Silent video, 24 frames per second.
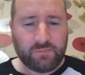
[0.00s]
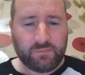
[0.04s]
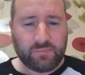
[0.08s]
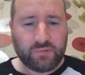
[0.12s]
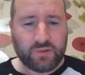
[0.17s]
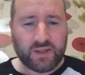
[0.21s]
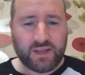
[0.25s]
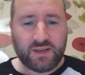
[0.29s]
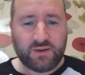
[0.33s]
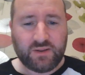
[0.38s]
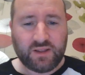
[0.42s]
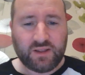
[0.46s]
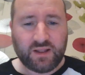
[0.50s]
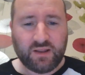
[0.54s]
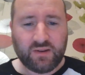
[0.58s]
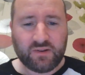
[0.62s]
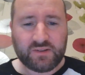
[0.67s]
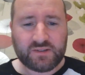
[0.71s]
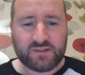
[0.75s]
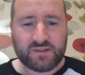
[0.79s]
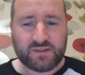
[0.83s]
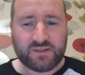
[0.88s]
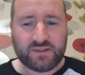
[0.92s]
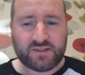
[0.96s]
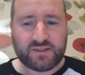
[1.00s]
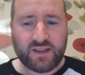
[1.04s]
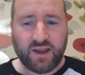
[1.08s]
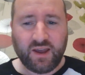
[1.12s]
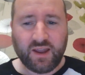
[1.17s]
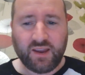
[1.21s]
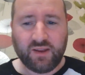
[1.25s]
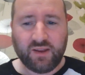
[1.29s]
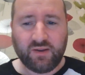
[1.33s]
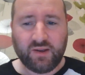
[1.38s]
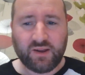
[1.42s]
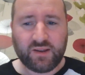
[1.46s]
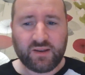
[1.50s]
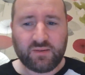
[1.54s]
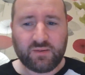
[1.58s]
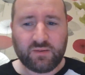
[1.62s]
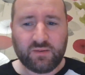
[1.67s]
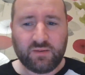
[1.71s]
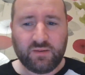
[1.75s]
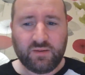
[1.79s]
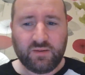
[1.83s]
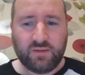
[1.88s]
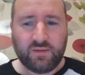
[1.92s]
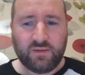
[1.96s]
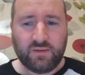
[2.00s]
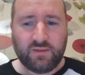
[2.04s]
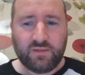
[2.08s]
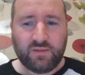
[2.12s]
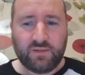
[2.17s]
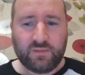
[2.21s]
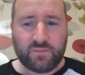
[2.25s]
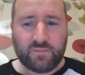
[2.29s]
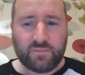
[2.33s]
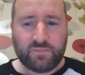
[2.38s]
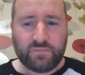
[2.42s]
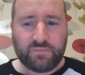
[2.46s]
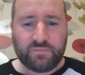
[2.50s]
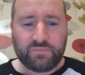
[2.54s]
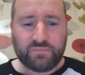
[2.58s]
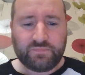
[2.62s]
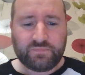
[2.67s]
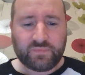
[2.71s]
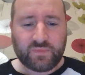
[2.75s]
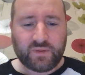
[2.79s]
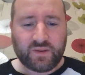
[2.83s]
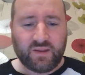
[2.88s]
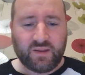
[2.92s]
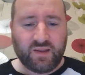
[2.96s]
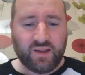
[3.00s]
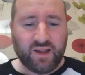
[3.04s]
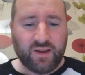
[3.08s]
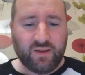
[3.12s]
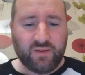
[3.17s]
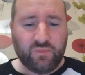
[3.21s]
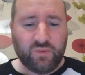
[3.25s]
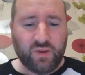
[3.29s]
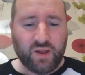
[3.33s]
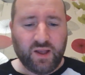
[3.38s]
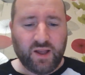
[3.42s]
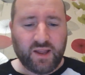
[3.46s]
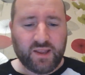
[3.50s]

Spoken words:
played it, honestly say, like I